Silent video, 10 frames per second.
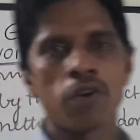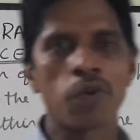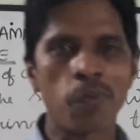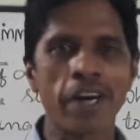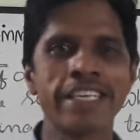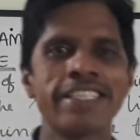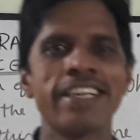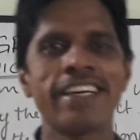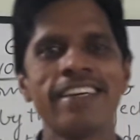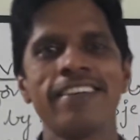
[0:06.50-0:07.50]
Good morning,
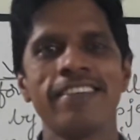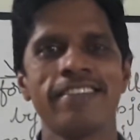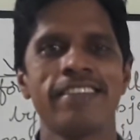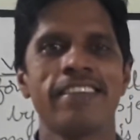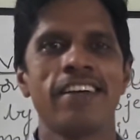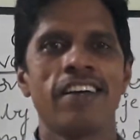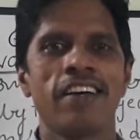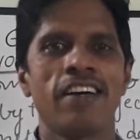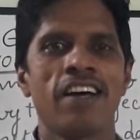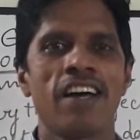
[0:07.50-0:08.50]
children.
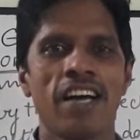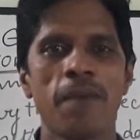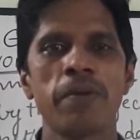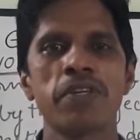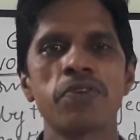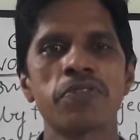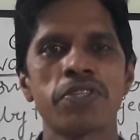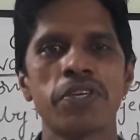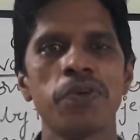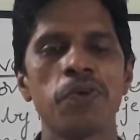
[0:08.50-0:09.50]
Happy to
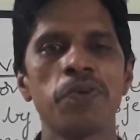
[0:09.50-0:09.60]
see you.